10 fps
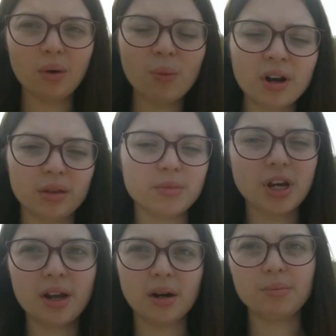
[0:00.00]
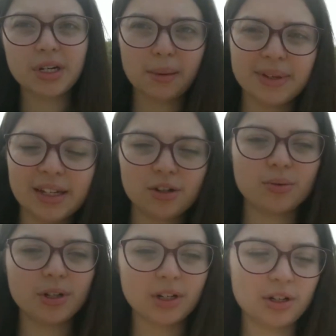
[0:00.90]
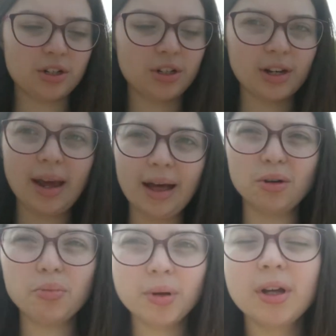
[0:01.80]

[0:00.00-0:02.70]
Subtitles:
One of them turned up damaged, which didn't help.